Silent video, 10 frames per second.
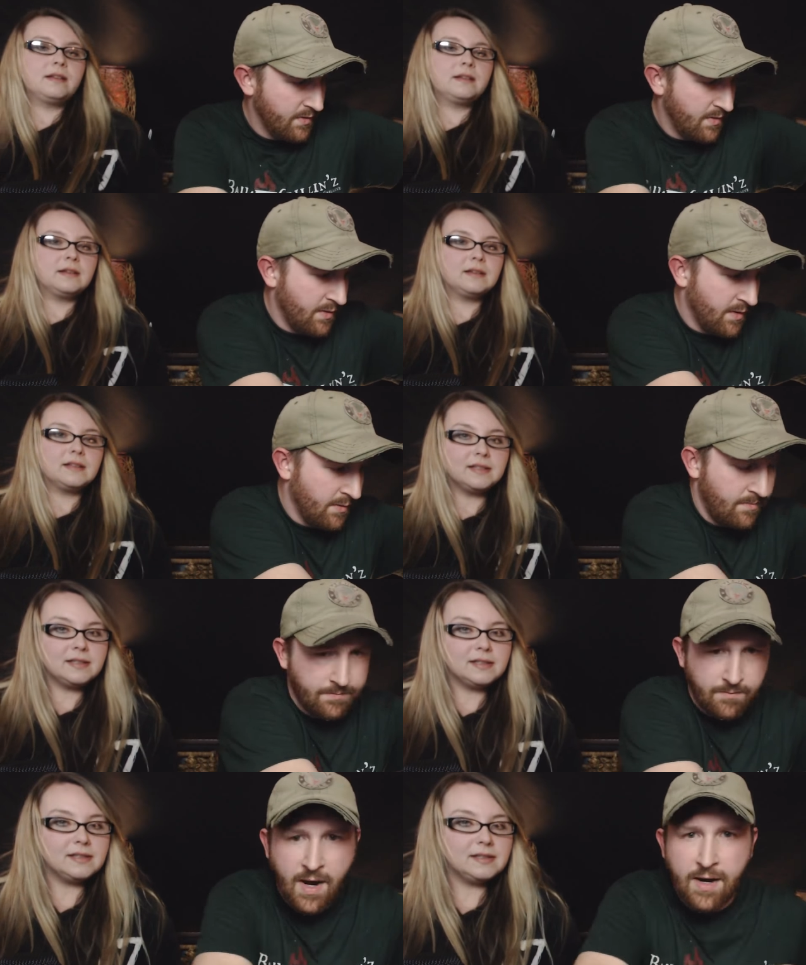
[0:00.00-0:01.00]
Speaker 1: in the
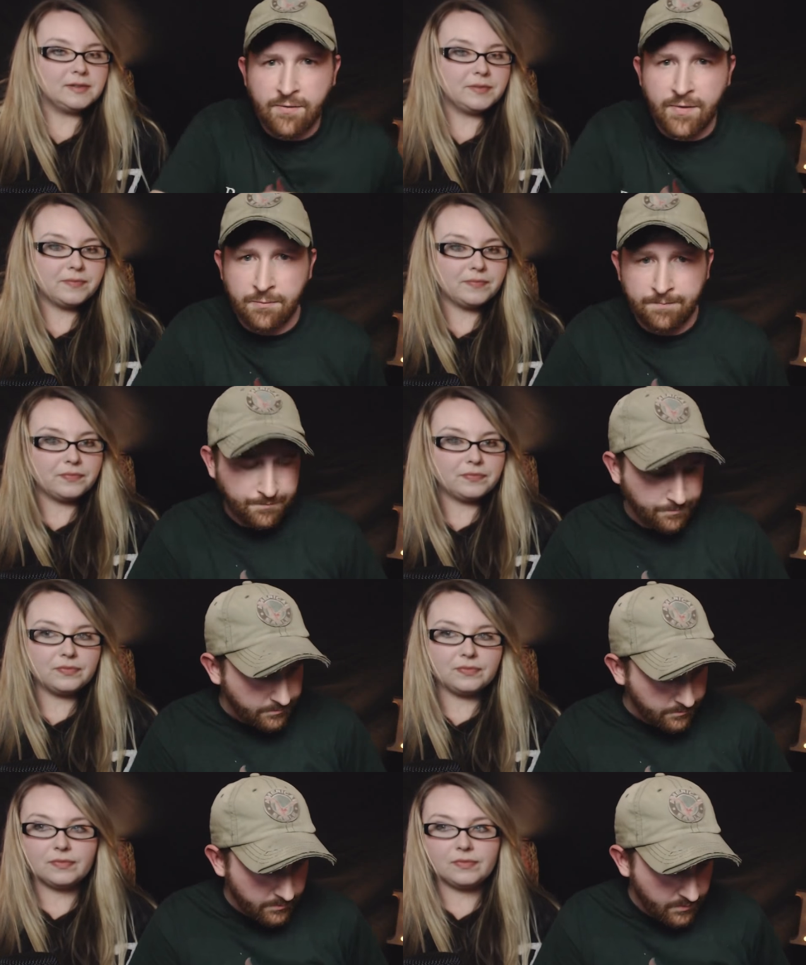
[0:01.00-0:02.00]
microphone.
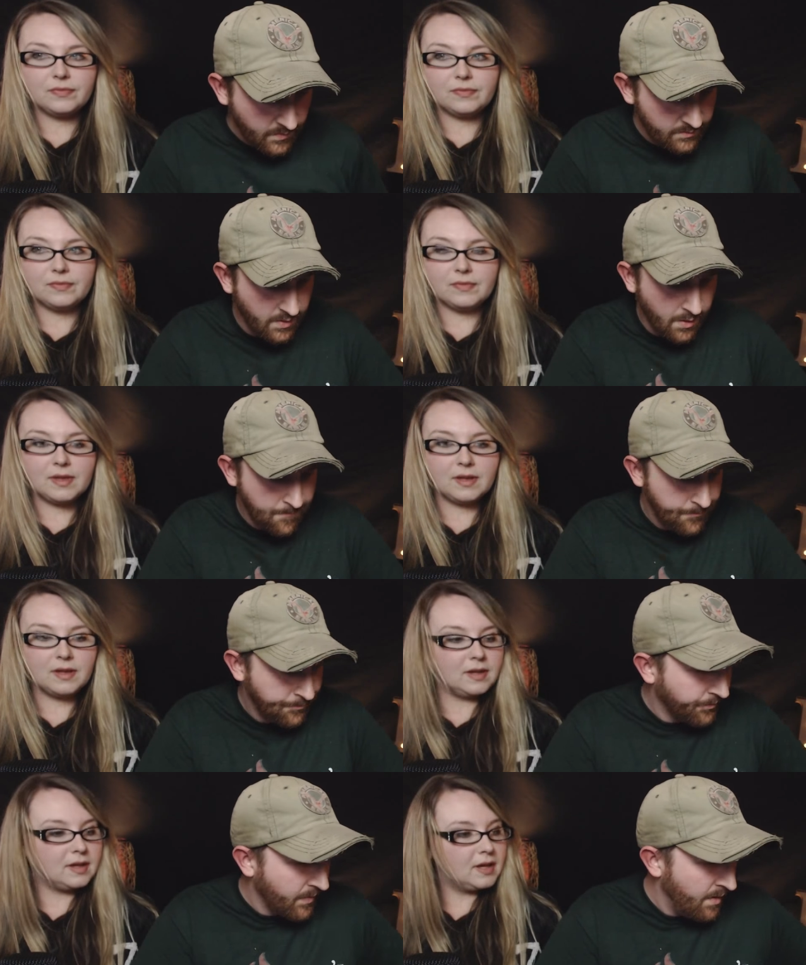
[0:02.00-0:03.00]
So.
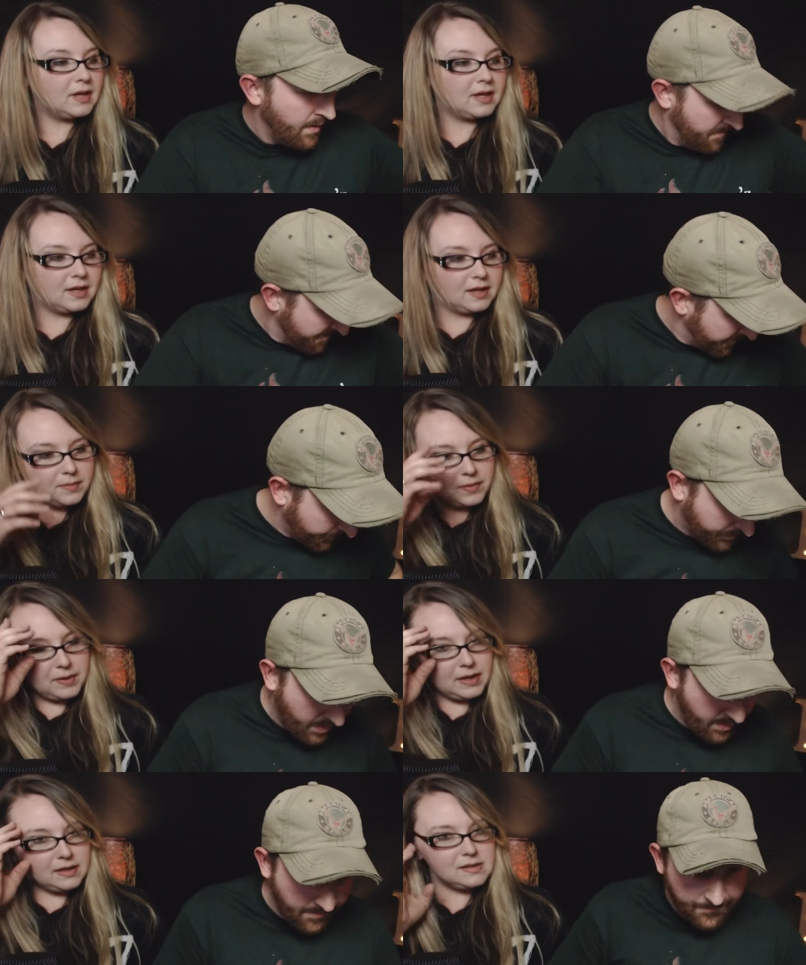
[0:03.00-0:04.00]
Speaker 2: But we
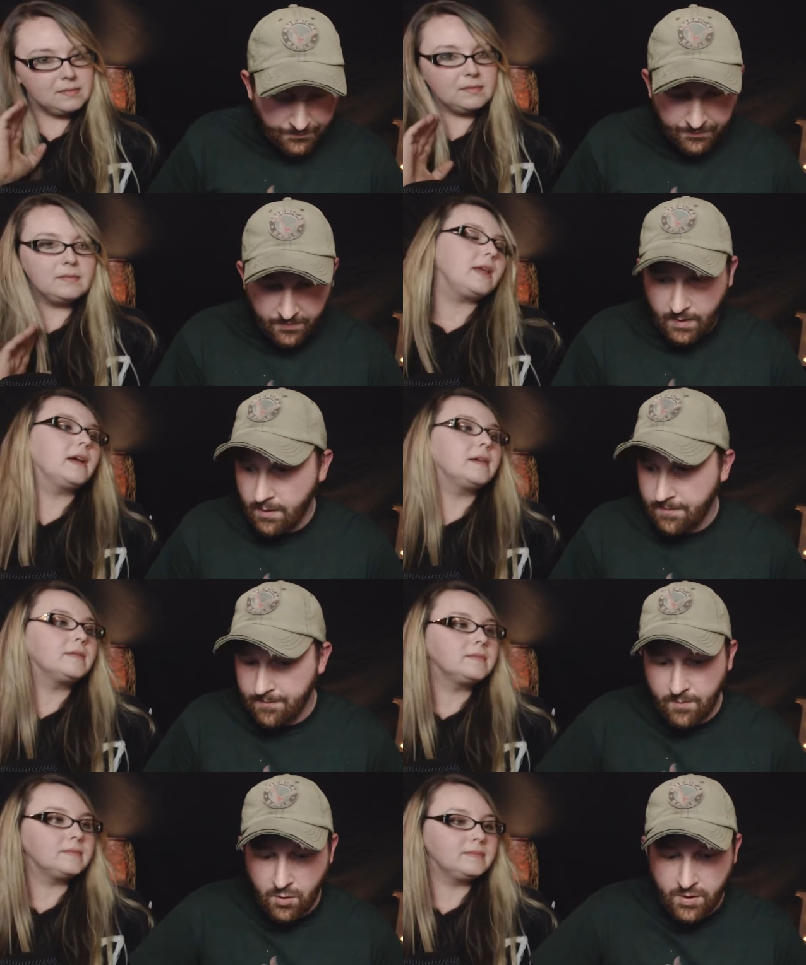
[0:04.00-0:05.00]
need some, yeah.
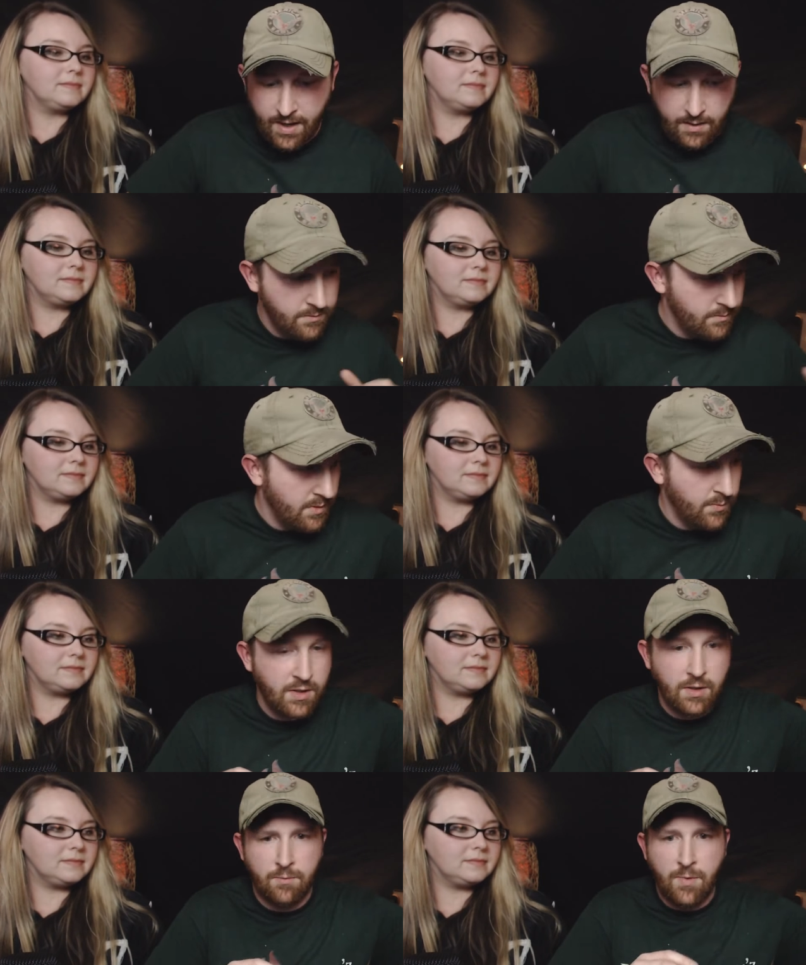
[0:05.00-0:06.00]
Speaker 1: Okay, let me
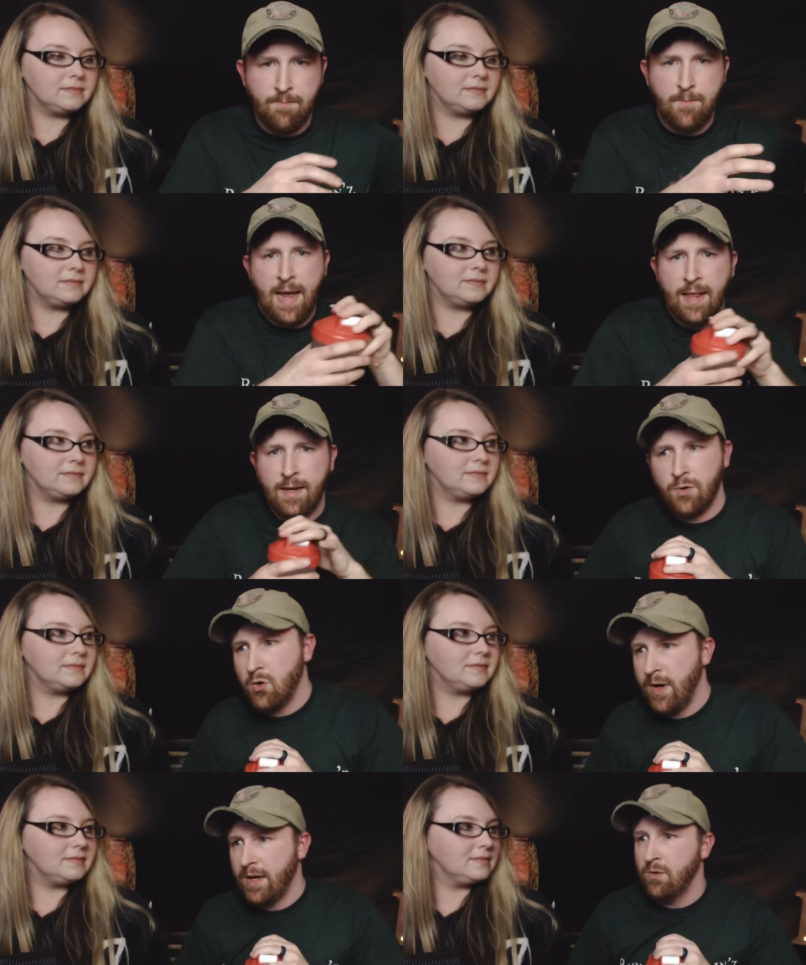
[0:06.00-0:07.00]
clear my palate real
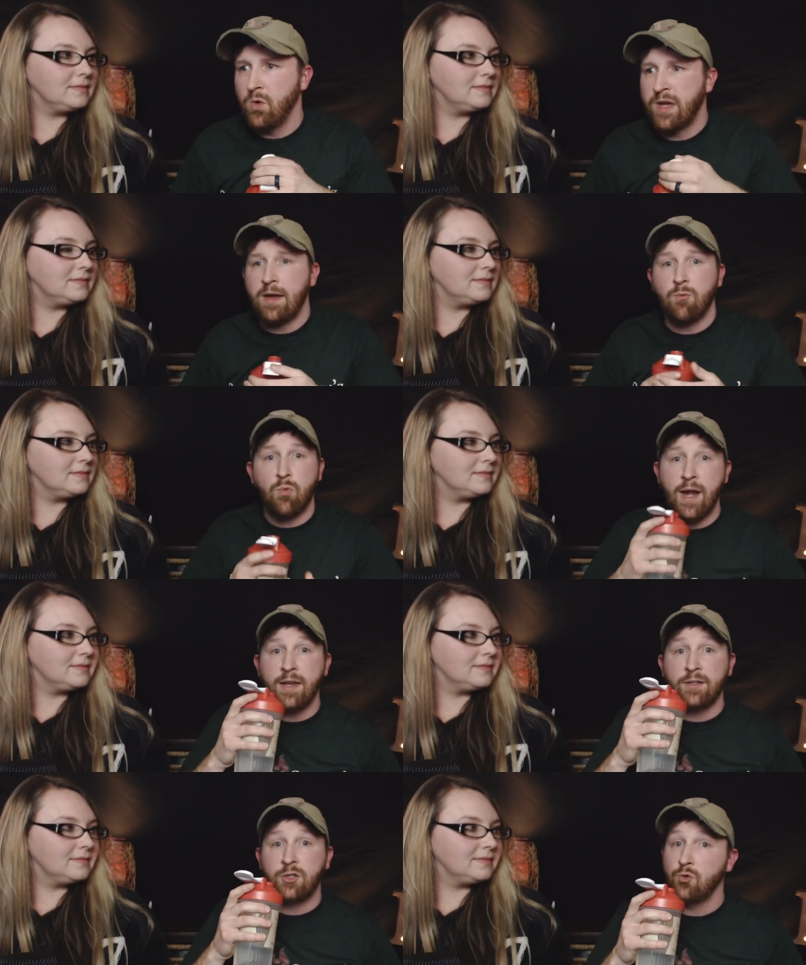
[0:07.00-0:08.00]
quick and then we'll get right
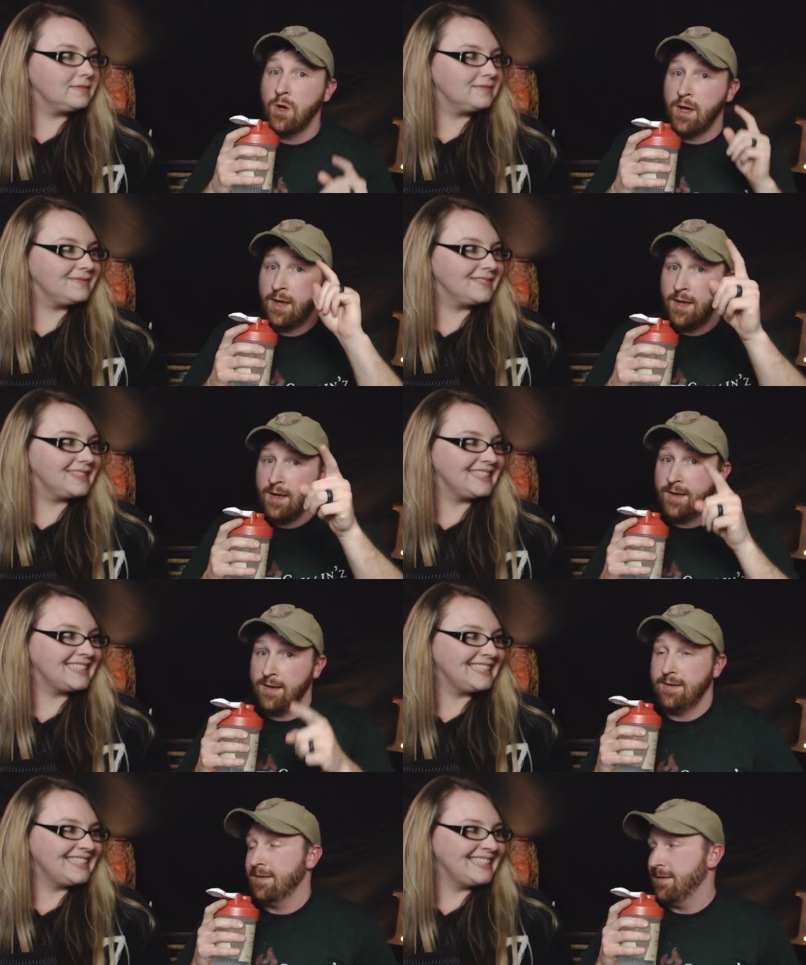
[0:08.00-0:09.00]
into
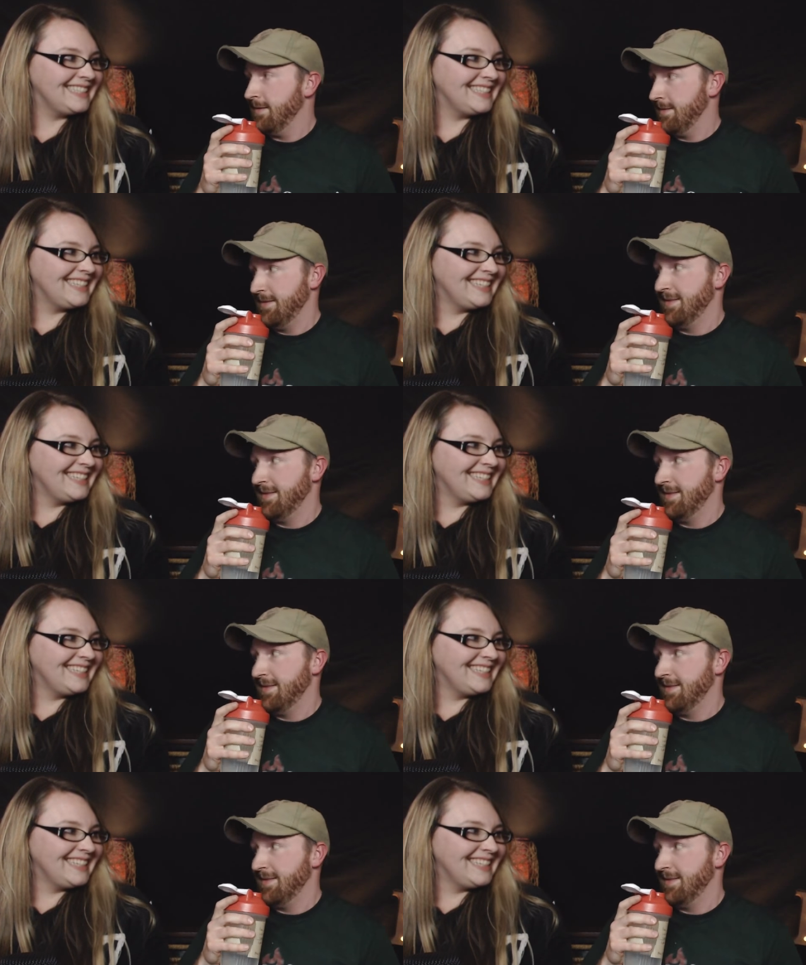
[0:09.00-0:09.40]
the